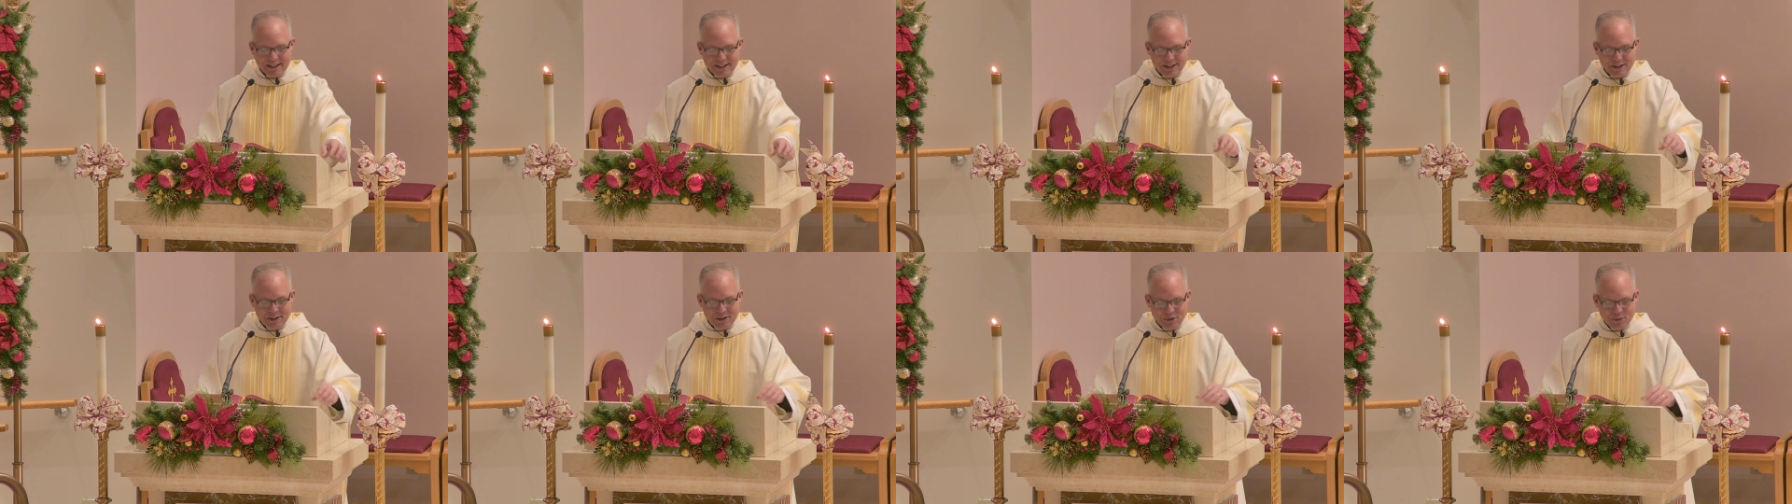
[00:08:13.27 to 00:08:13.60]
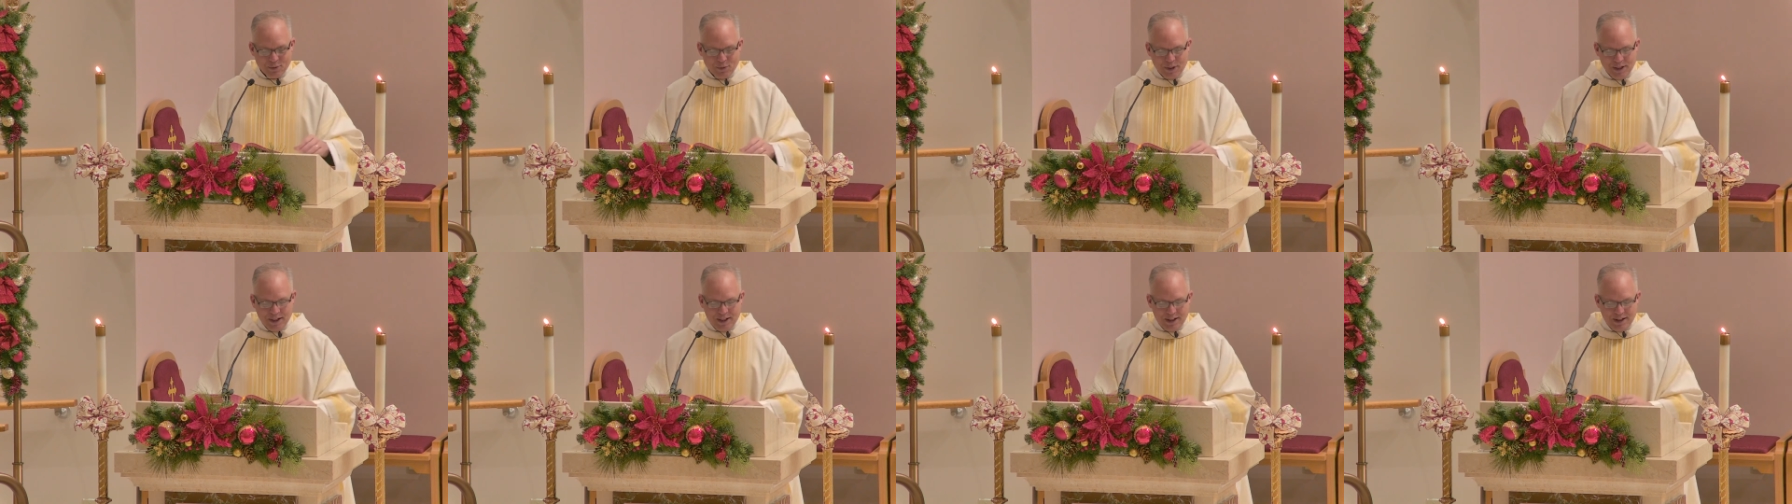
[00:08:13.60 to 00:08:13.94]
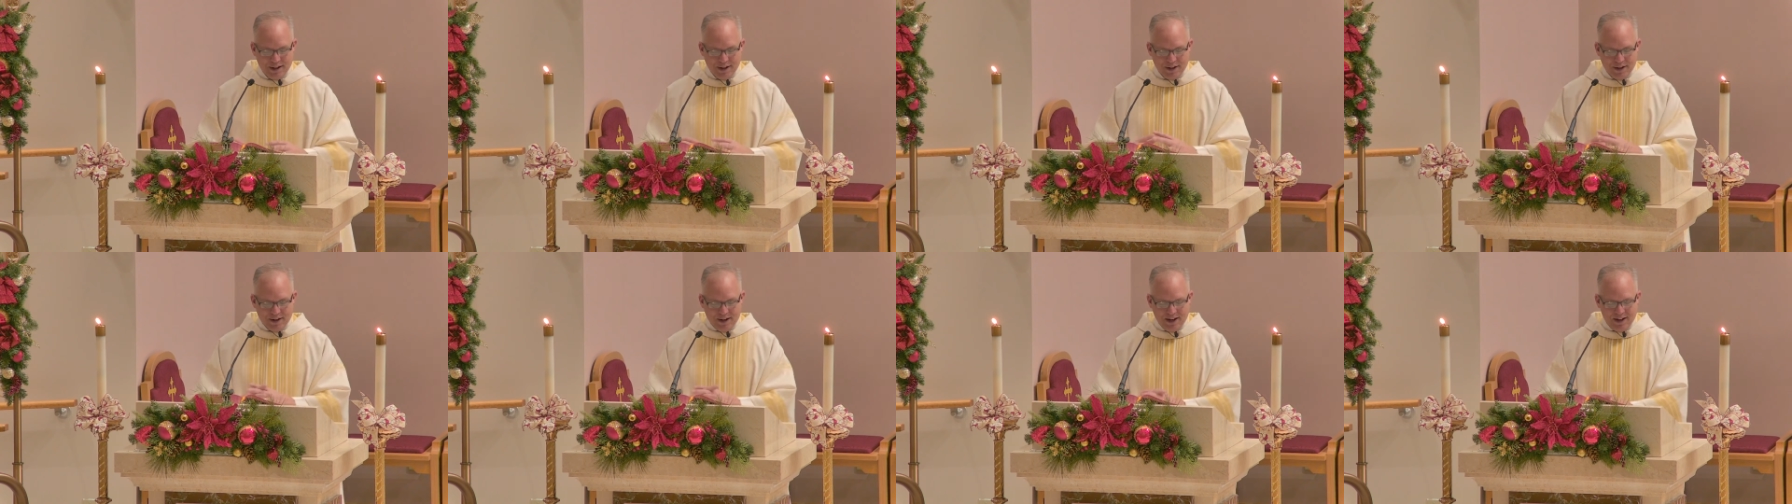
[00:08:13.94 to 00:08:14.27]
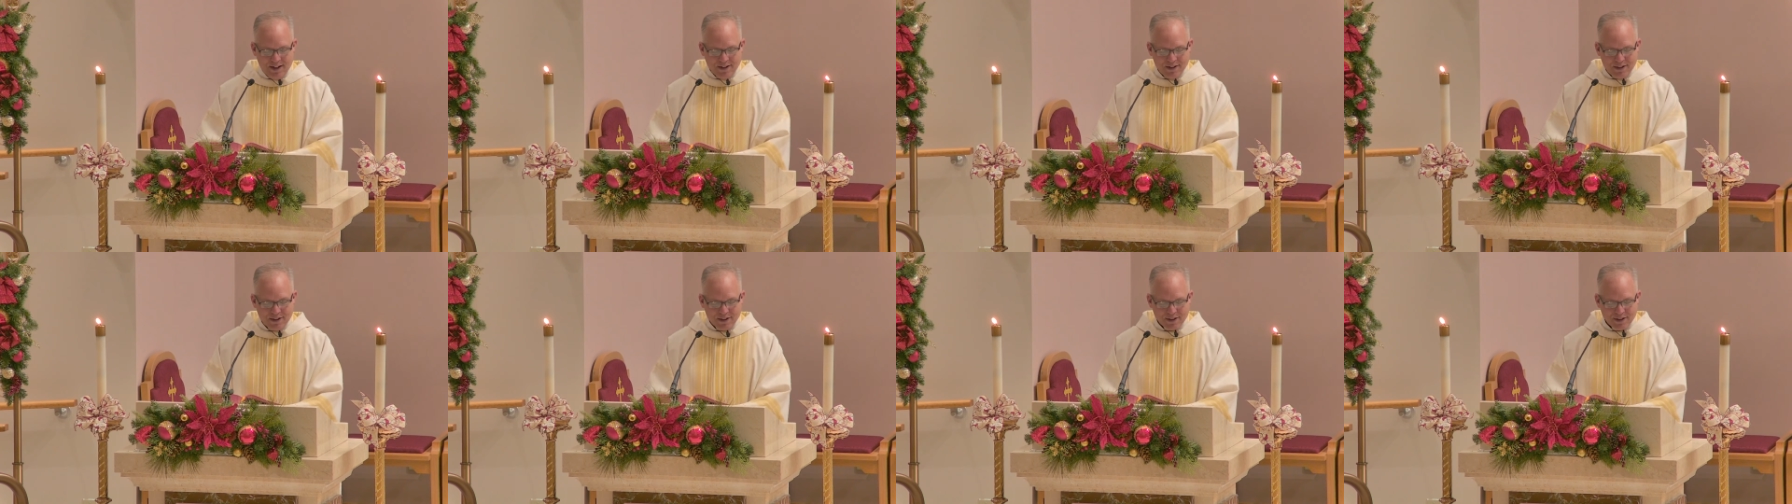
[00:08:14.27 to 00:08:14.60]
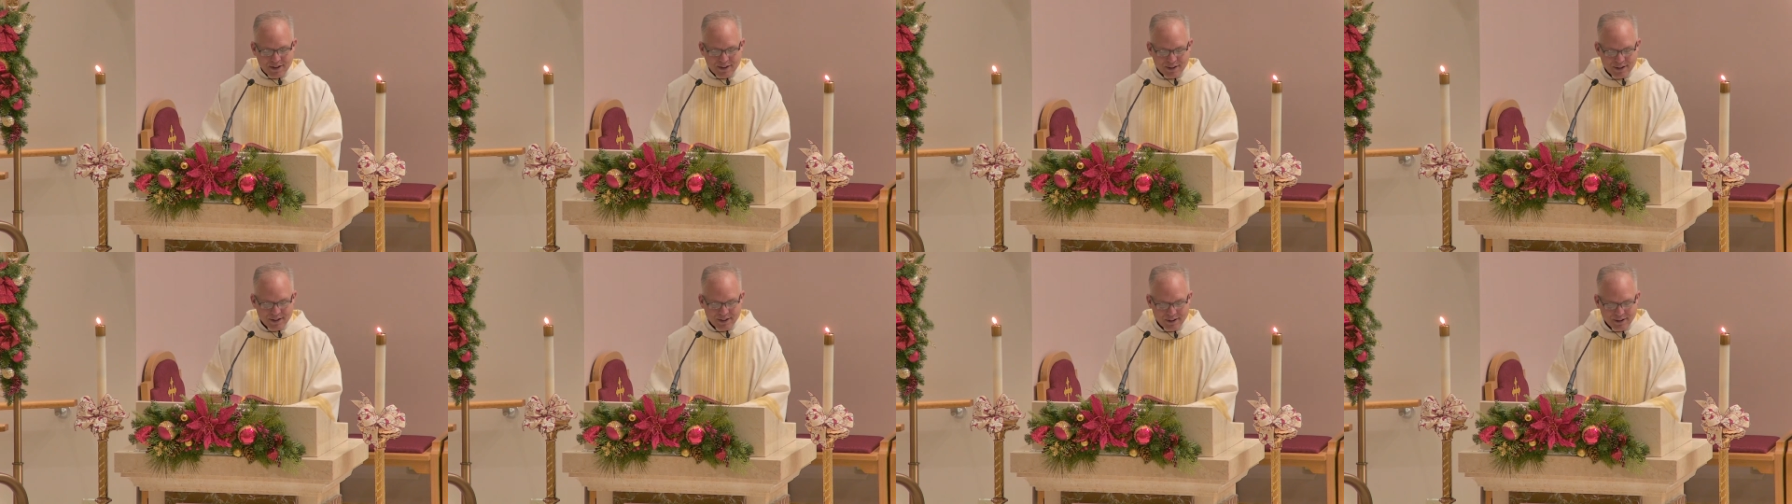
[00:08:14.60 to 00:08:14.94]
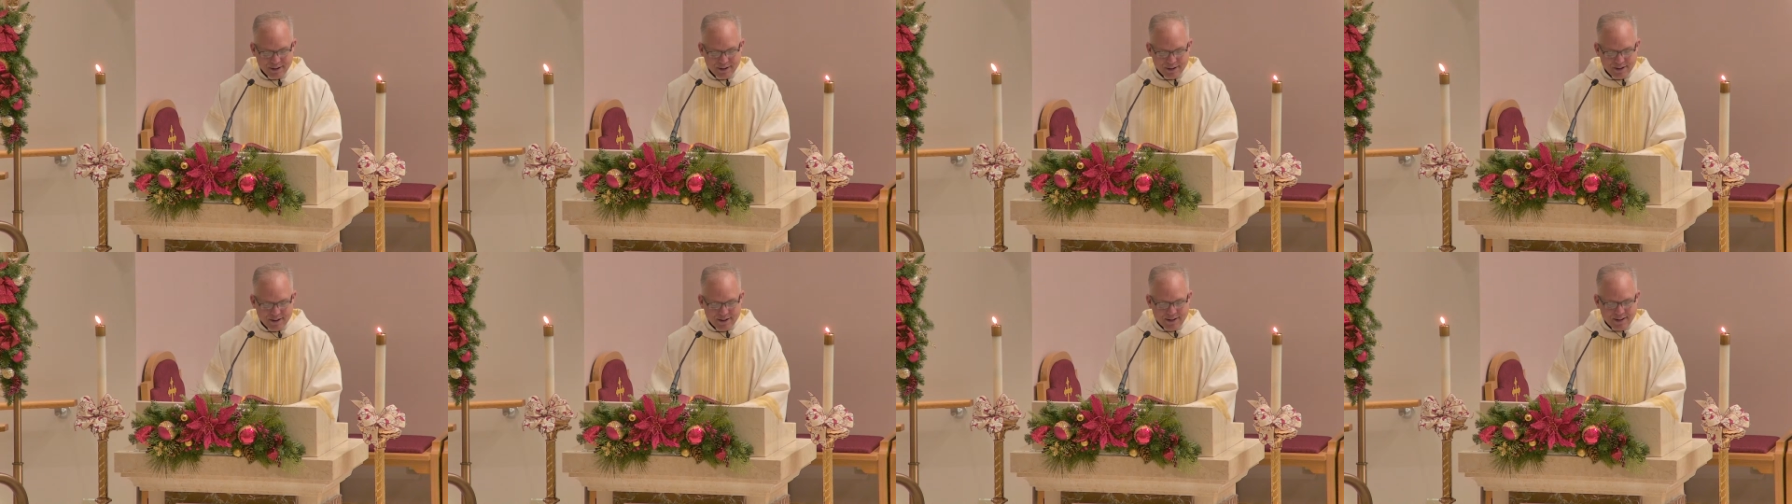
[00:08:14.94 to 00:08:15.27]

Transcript: is, we are under